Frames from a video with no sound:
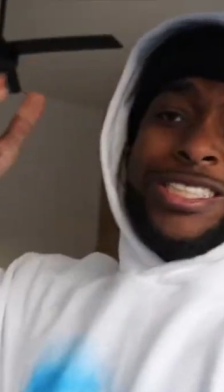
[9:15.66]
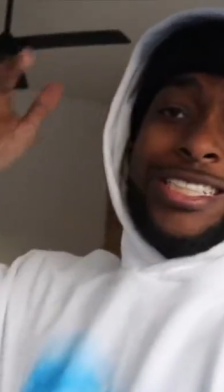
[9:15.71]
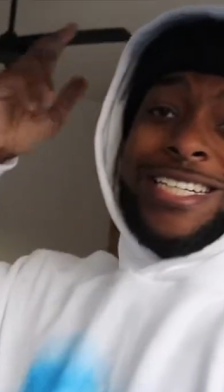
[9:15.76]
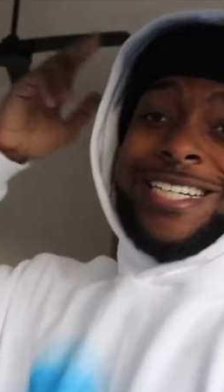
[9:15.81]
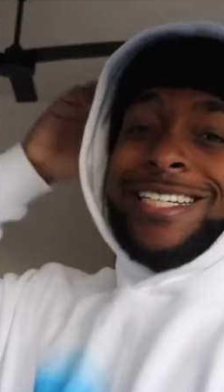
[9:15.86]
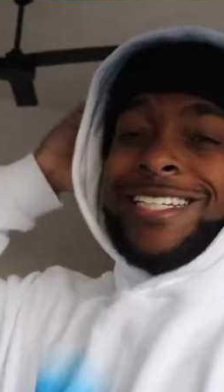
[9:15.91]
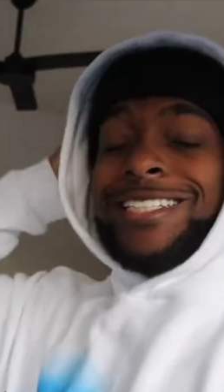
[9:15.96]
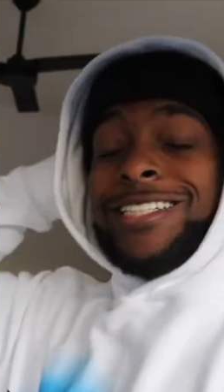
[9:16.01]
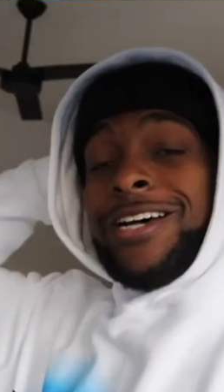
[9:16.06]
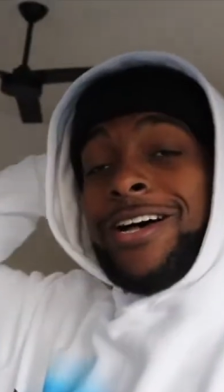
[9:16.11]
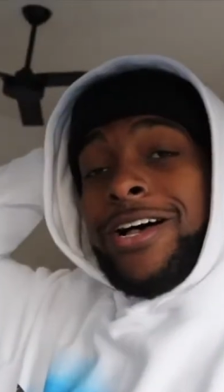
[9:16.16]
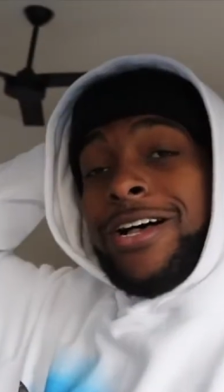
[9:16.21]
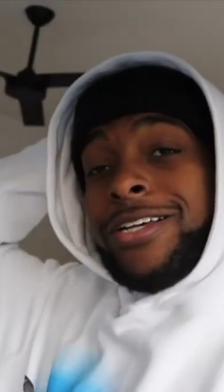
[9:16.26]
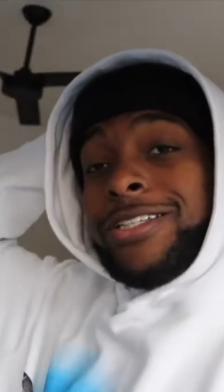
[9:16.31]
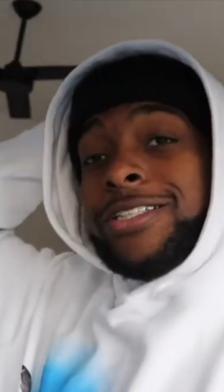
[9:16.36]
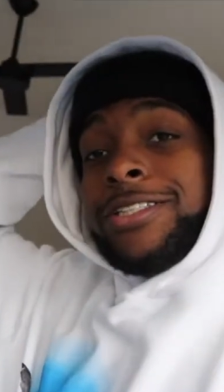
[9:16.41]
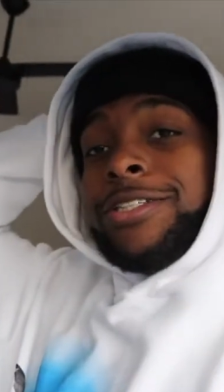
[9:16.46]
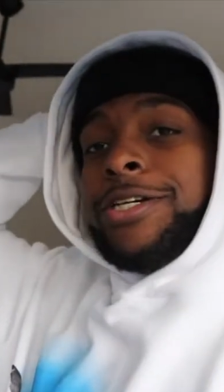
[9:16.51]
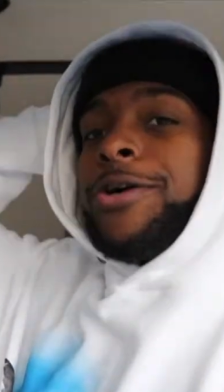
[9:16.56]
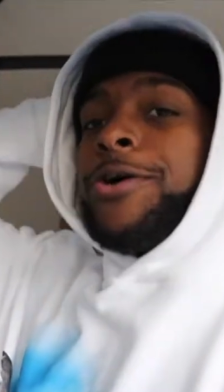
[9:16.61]
good, y'all?
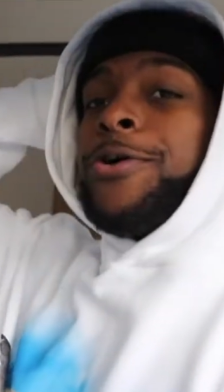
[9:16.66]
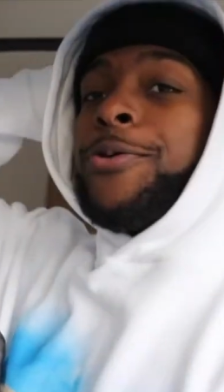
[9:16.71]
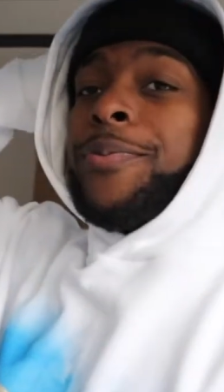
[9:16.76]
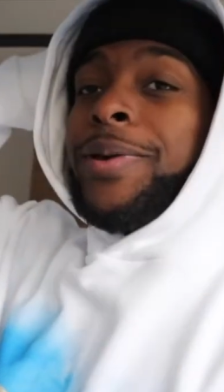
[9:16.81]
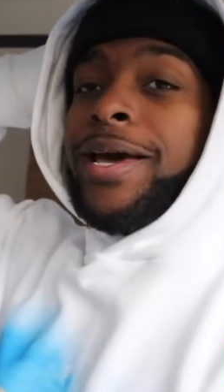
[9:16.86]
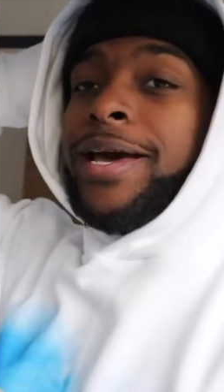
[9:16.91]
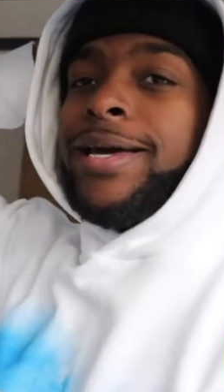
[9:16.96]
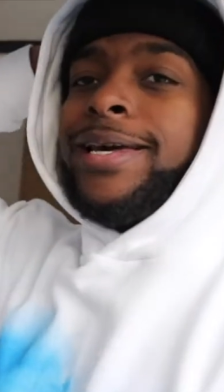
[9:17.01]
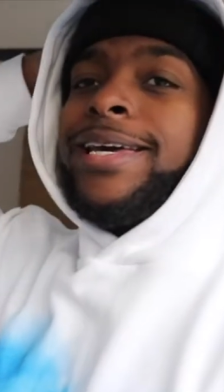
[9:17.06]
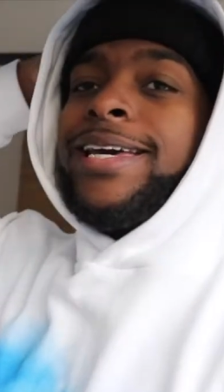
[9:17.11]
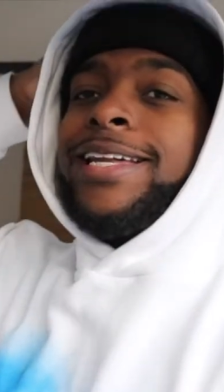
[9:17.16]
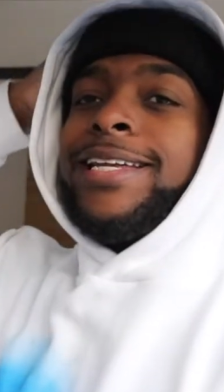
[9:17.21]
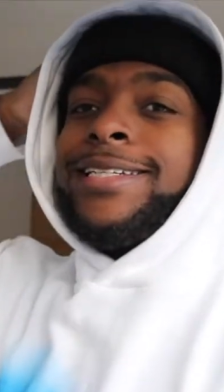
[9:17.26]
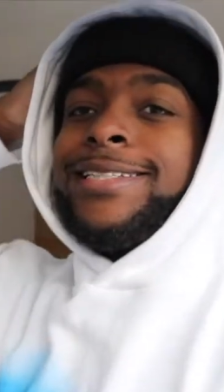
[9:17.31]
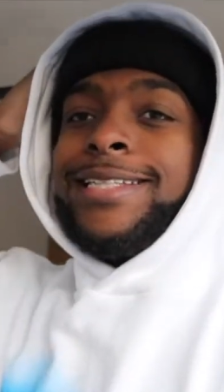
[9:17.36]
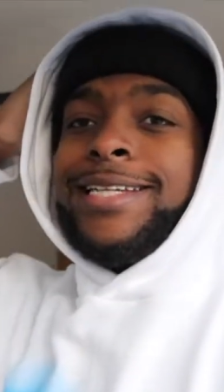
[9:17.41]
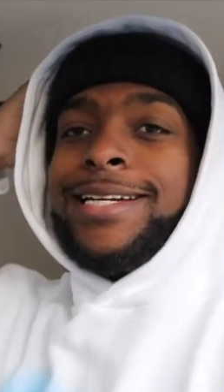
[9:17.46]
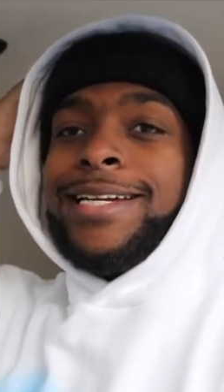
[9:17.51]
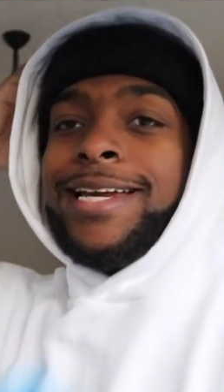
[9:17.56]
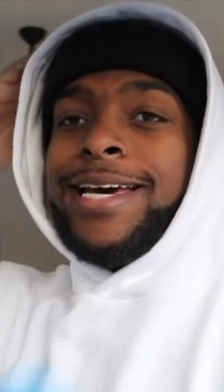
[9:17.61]
So, man, it is
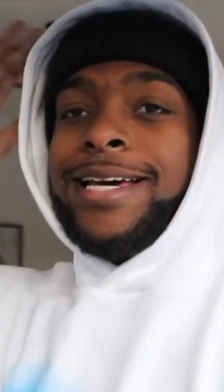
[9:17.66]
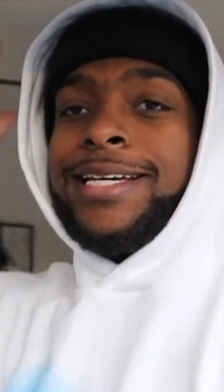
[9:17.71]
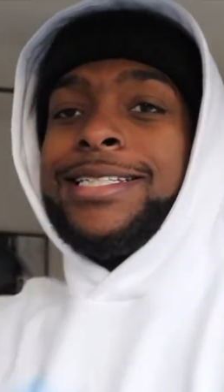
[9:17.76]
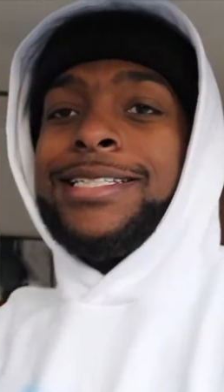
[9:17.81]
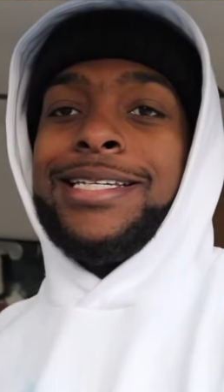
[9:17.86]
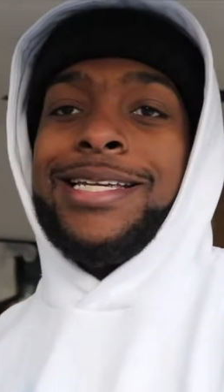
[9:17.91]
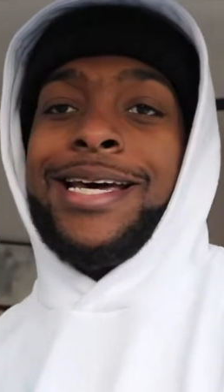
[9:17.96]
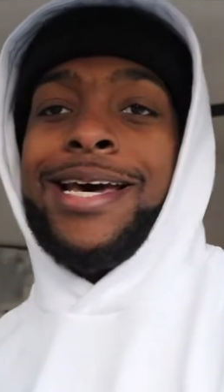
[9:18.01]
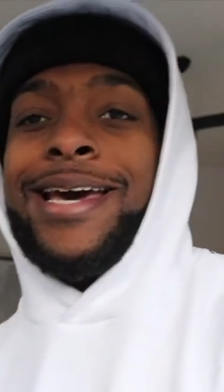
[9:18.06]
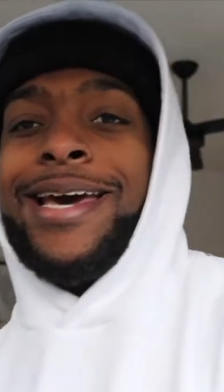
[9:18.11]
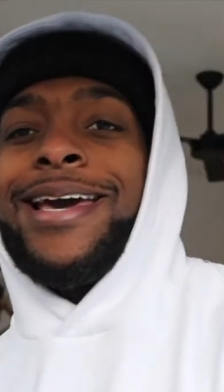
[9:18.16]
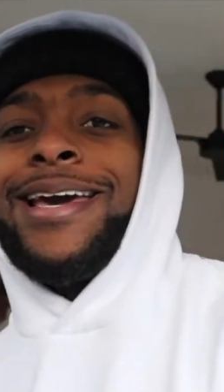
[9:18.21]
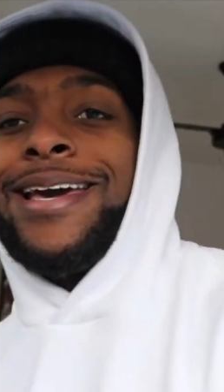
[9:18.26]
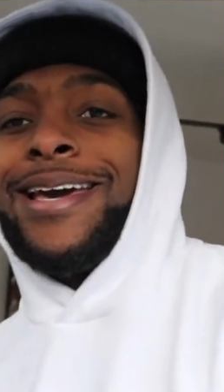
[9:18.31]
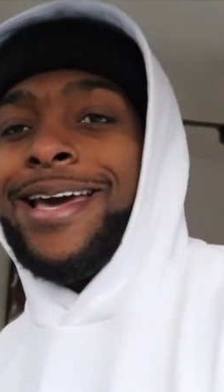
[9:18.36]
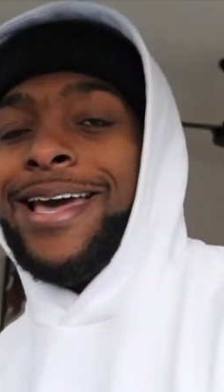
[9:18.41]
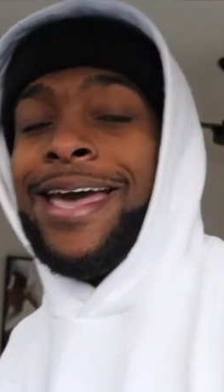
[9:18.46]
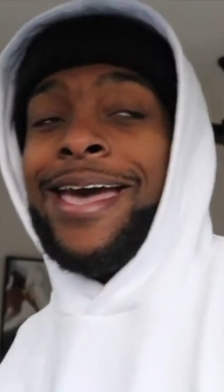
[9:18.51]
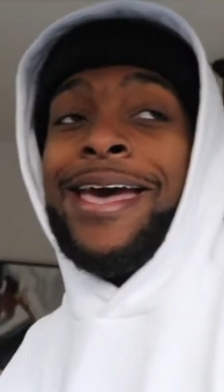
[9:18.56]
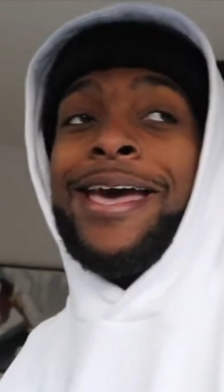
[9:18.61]
the next day,
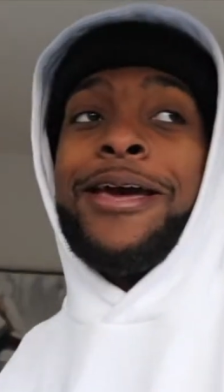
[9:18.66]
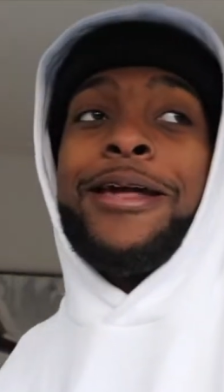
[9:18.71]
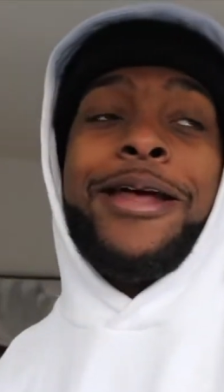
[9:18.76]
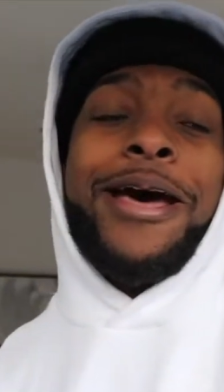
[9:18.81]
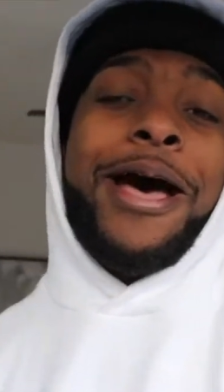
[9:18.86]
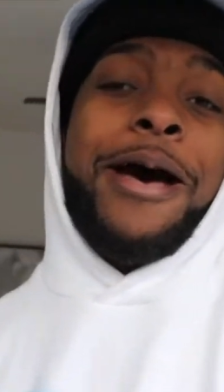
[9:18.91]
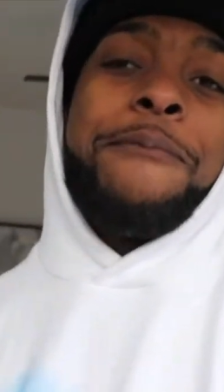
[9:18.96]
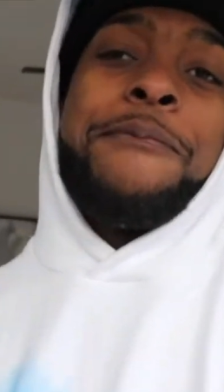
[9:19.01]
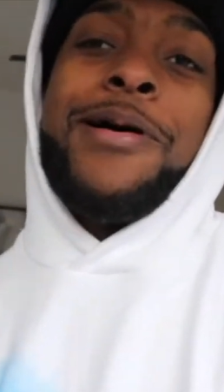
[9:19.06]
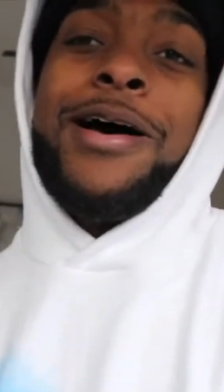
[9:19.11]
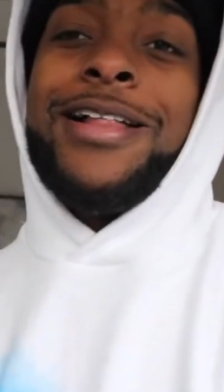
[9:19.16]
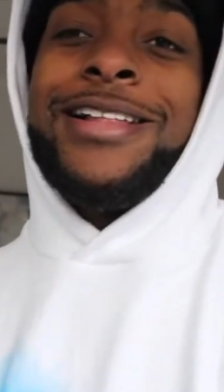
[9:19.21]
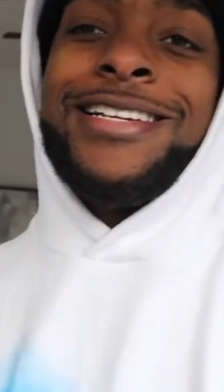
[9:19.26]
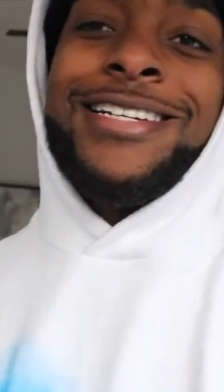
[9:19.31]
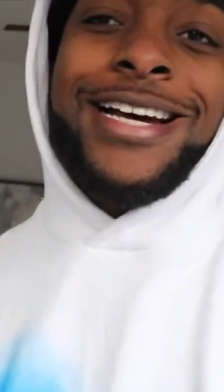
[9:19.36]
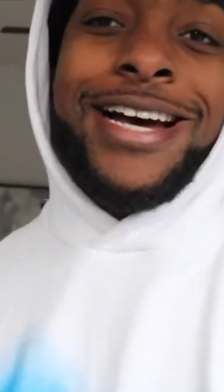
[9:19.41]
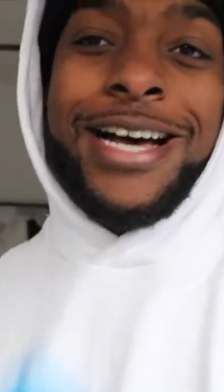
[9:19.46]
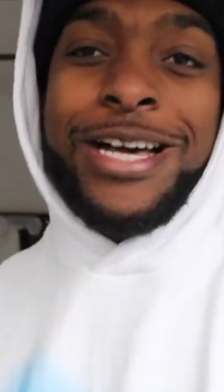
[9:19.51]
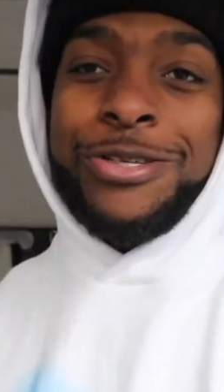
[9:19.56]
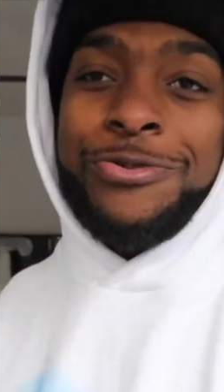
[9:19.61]
and I
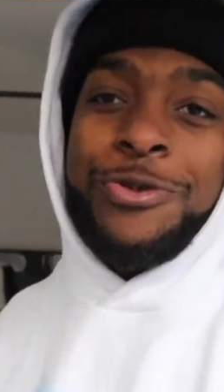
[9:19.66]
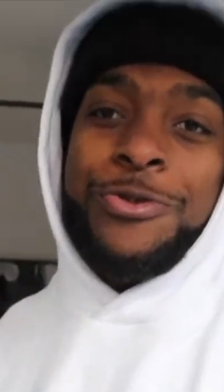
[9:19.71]
apologize.